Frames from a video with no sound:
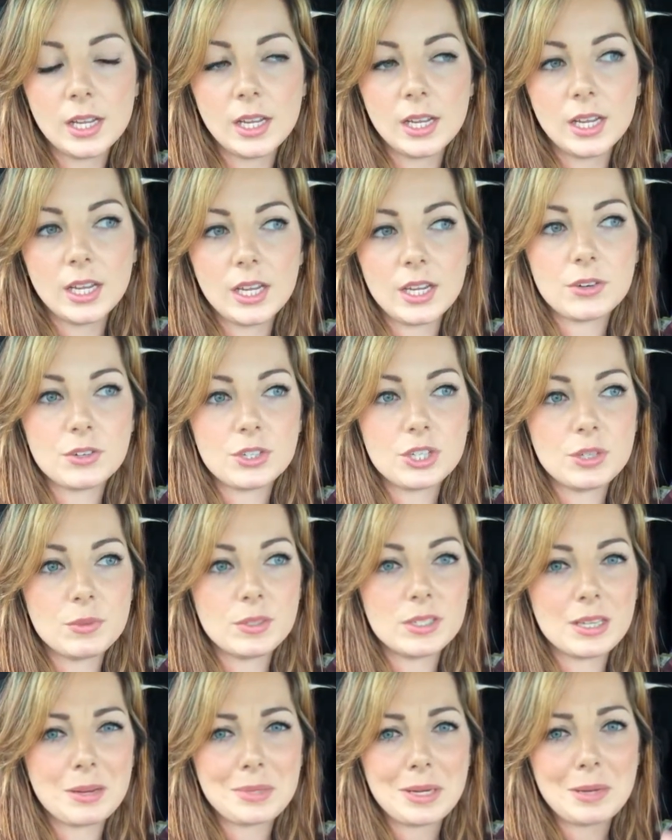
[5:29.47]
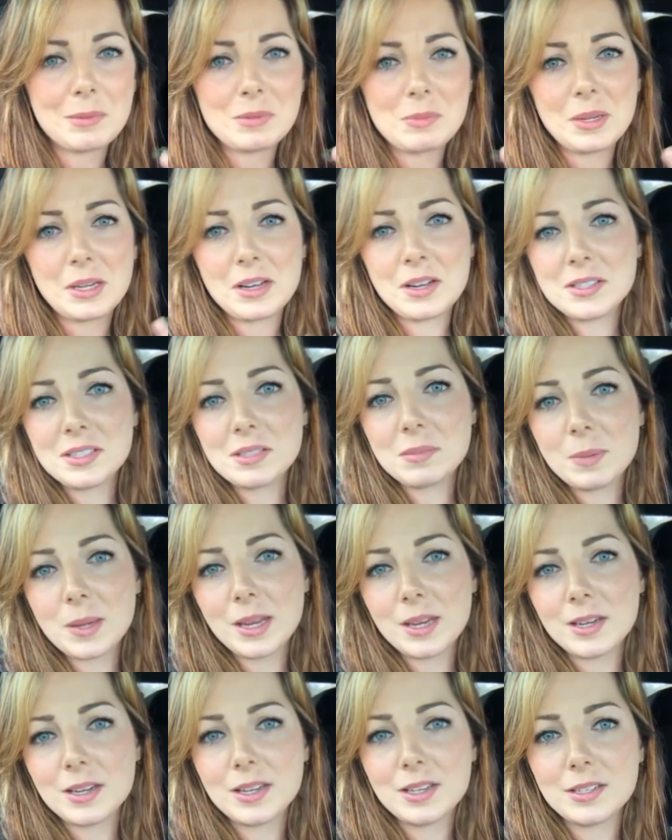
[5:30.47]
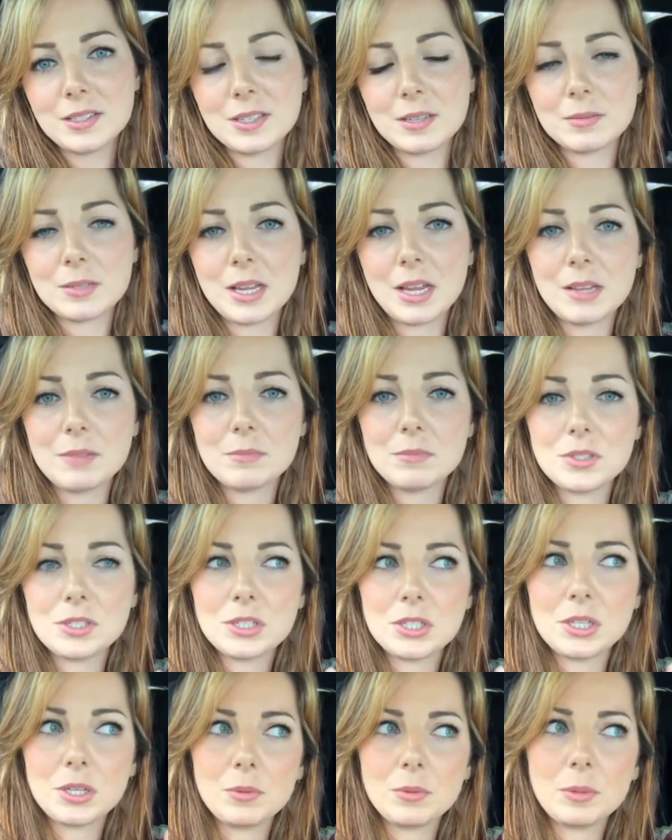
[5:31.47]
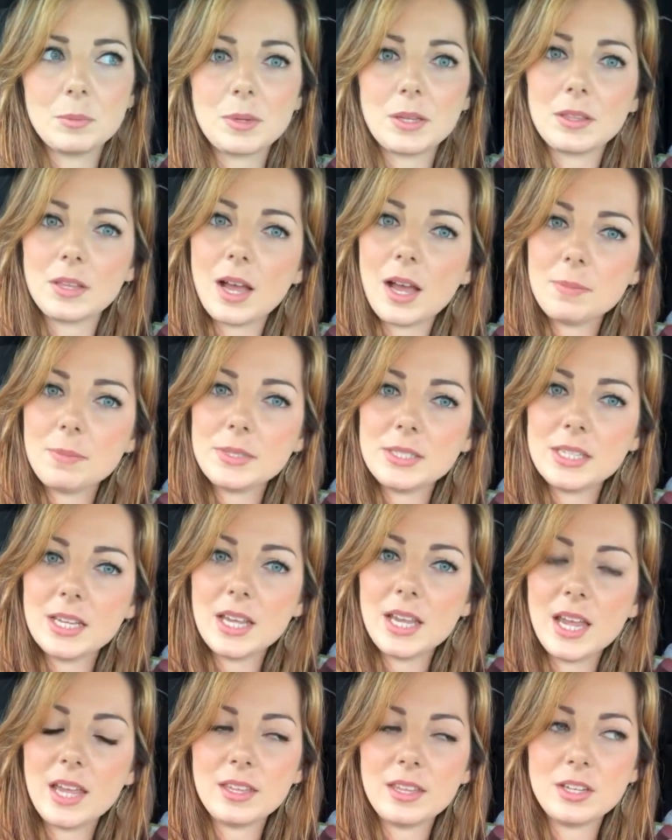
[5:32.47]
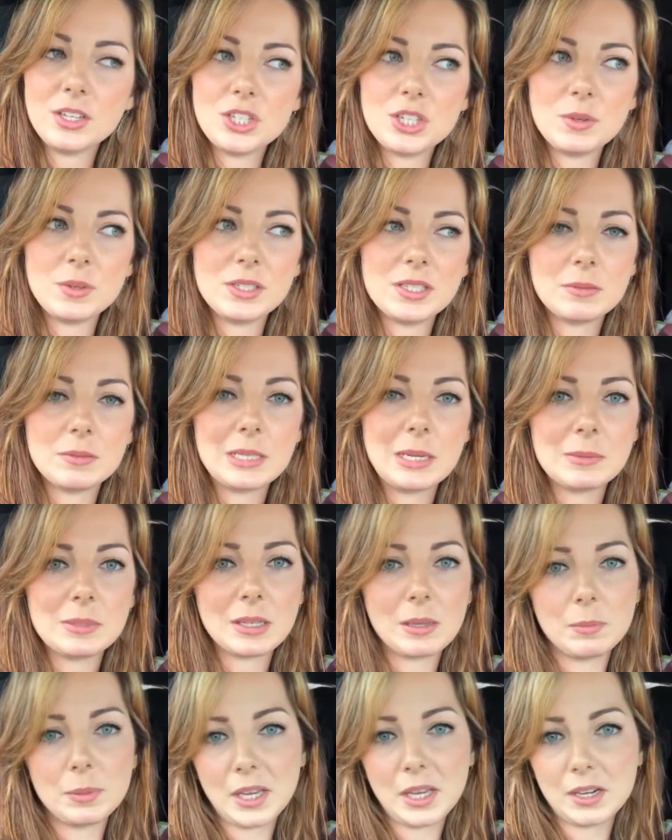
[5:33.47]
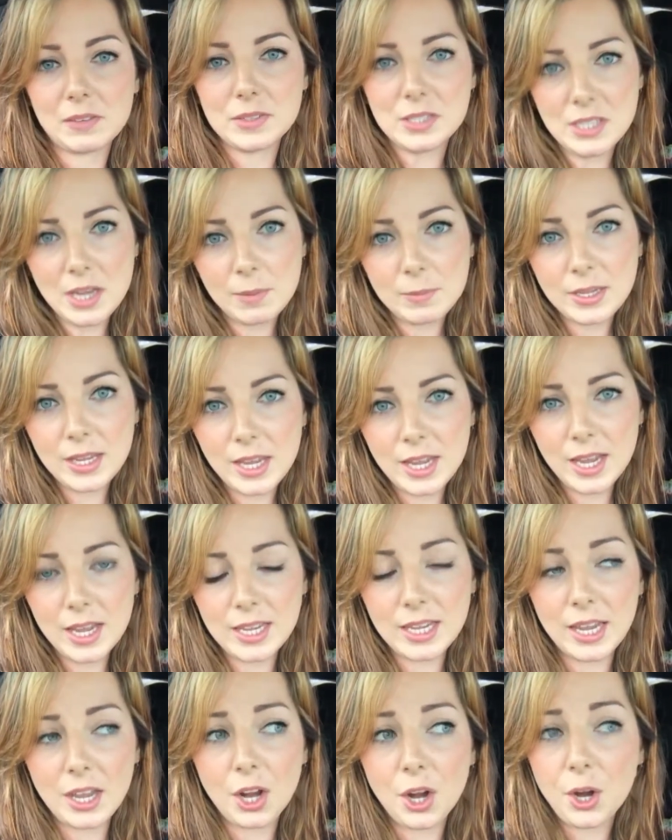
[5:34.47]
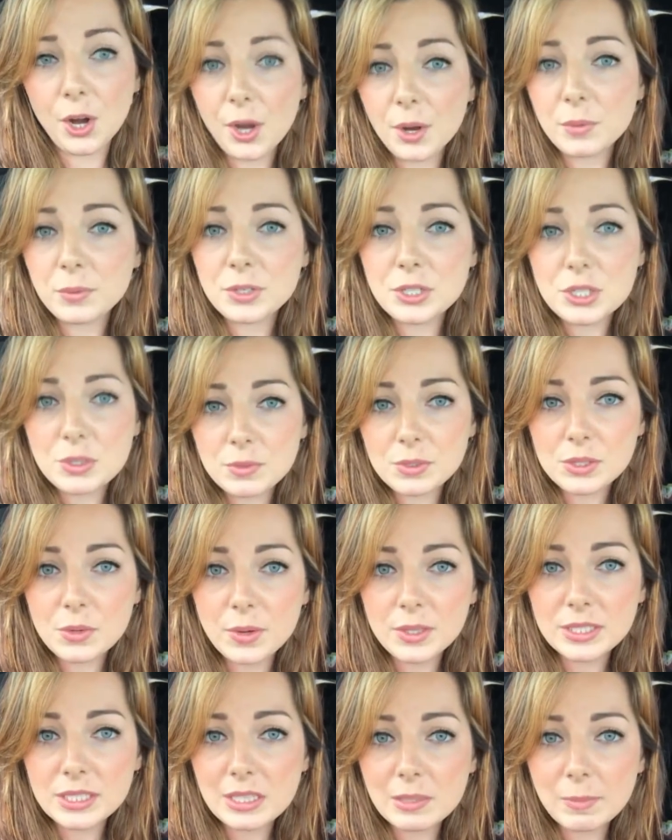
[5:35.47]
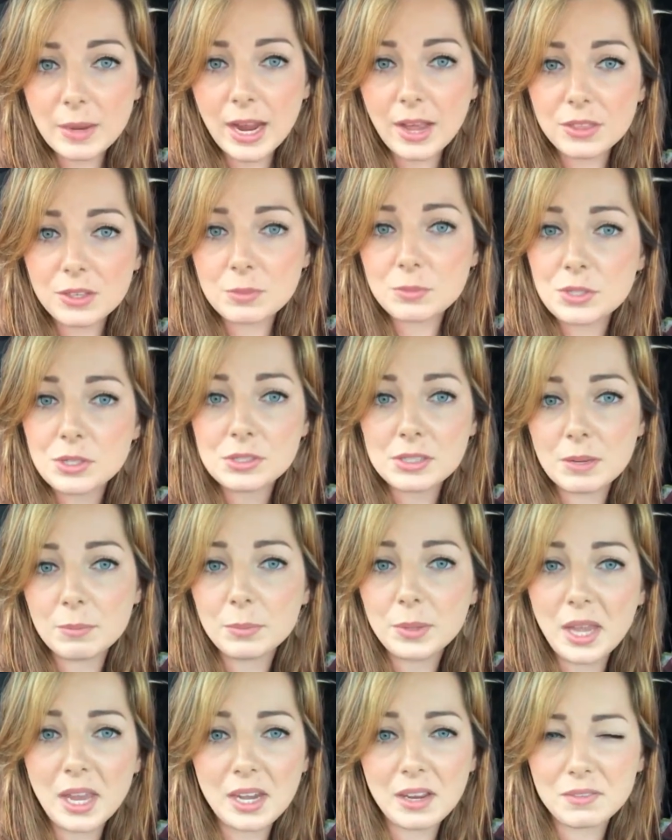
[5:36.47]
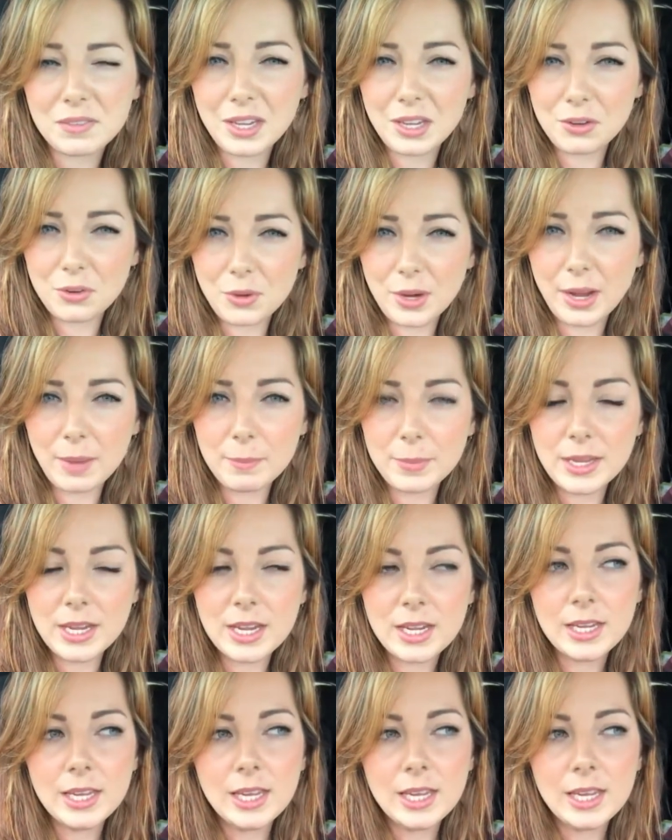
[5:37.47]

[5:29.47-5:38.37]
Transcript: You know, she would sometimes be constipated, sometimes she would be the opposite, and then she would sometimes complain of a tummy ache. It hurt when she was going to the bathroom. She was complaining of like cramping.